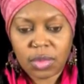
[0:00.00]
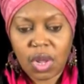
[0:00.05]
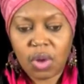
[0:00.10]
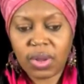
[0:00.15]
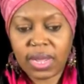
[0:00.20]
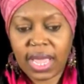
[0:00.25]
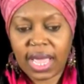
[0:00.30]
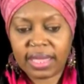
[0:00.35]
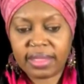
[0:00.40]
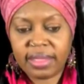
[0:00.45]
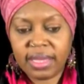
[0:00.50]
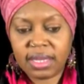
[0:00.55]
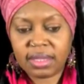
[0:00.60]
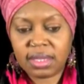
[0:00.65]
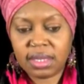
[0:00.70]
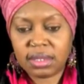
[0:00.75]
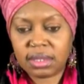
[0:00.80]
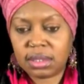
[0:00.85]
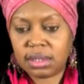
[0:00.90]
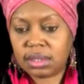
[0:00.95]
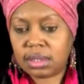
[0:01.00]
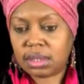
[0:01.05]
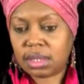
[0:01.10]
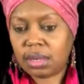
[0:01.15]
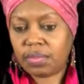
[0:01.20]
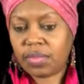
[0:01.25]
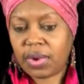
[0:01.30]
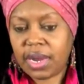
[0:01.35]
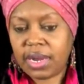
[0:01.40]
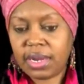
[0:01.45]
Okay, I think this is
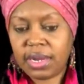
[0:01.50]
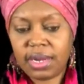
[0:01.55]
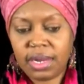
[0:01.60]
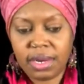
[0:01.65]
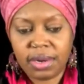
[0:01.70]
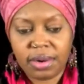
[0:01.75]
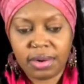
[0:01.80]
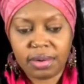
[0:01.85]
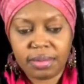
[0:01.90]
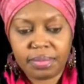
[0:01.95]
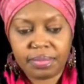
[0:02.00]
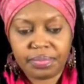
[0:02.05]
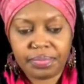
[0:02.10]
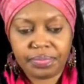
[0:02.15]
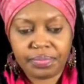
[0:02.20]
it right here.